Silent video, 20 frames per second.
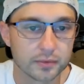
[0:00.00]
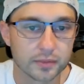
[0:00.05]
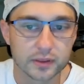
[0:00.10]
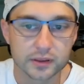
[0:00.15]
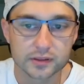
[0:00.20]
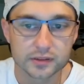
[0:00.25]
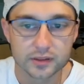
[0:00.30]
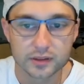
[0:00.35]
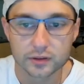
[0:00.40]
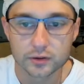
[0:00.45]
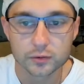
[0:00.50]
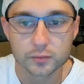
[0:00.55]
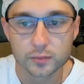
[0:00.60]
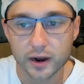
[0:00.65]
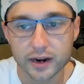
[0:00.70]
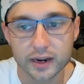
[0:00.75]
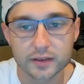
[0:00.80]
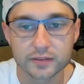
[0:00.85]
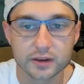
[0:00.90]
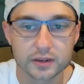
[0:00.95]
You
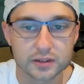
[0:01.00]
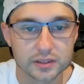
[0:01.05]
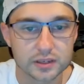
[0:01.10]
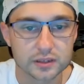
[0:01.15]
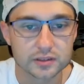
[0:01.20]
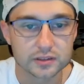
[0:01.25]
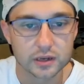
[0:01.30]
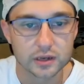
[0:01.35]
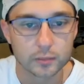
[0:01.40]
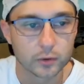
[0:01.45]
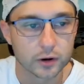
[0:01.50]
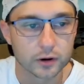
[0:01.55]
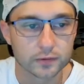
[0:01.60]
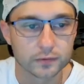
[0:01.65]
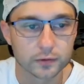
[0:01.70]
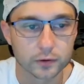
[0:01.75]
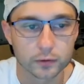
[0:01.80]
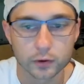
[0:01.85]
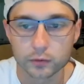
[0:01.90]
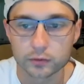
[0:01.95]
might even see somewhat
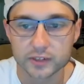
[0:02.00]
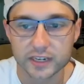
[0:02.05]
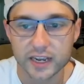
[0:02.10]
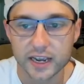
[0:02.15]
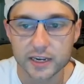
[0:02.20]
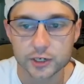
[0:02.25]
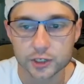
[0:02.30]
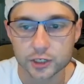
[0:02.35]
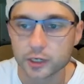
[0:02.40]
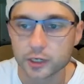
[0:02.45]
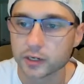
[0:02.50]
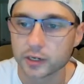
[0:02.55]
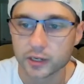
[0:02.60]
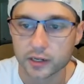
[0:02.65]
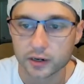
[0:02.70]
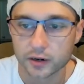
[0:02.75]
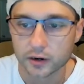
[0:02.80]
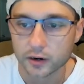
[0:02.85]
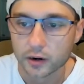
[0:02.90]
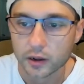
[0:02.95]
of a rotation
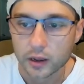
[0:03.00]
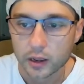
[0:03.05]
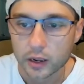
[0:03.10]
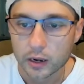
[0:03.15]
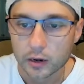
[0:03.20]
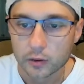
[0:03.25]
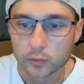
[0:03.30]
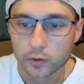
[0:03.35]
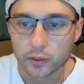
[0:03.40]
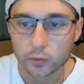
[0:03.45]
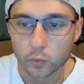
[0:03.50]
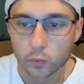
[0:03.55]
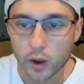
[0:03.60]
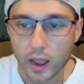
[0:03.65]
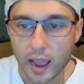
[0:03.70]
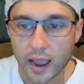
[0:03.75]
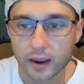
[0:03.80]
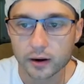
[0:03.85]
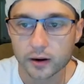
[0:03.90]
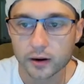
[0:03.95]
here with
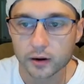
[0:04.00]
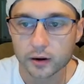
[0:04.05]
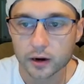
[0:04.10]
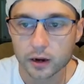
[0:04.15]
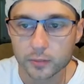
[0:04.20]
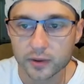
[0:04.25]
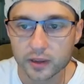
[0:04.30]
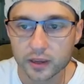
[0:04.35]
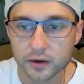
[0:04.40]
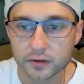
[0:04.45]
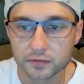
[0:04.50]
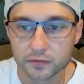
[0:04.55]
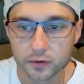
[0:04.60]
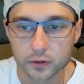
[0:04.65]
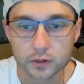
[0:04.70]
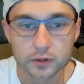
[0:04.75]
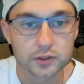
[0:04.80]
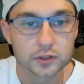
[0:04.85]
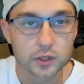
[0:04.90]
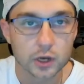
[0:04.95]
Wagner coming in for
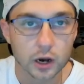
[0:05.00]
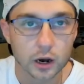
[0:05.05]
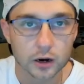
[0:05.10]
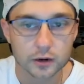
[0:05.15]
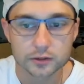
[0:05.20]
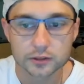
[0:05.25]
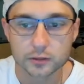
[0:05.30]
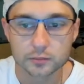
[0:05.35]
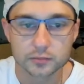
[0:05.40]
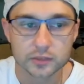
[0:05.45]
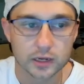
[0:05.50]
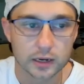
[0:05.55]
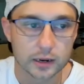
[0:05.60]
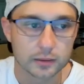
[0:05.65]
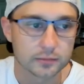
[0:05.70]
Lazar sometimes,